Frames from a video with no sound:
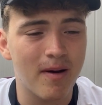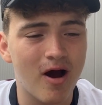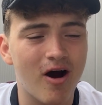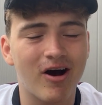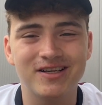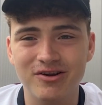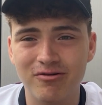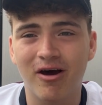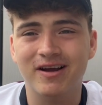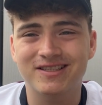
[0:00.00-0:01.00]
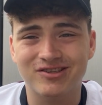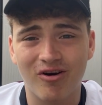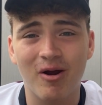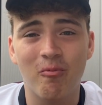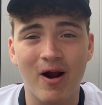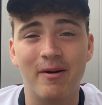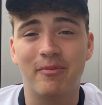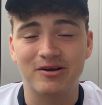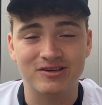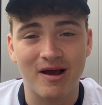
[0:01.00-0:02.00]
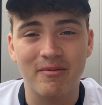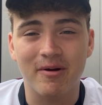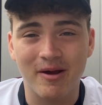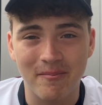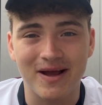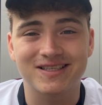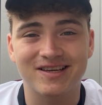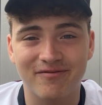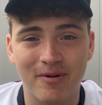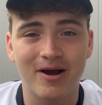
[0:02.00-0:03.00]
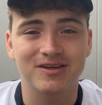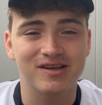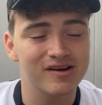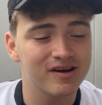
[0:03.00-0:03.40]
but I do like to try and win because I'm a competitive person.